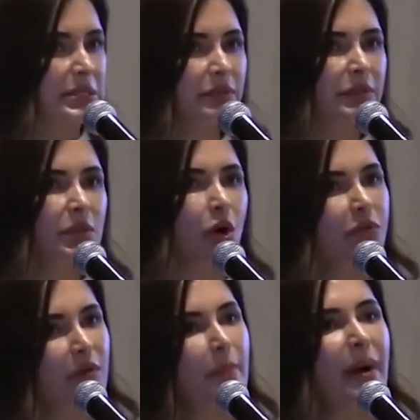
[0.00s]
interval
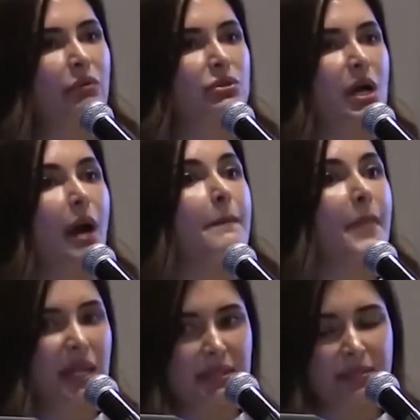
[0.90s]
of about a
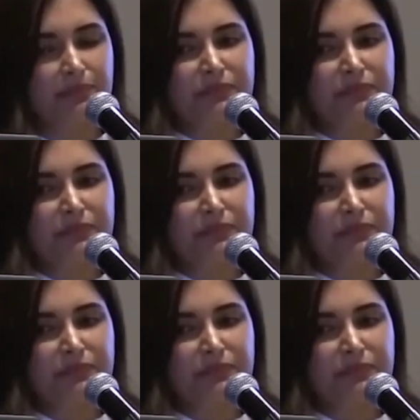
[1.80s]
month.